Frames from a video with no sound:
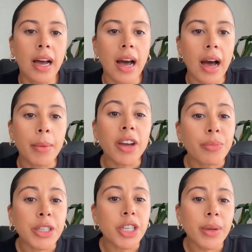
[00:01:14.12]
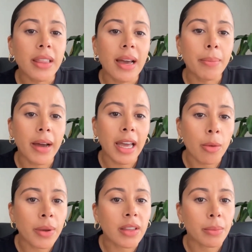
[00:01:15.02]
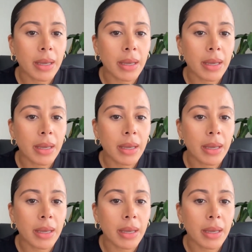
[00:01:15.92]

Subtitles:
And I've been doing that by helping them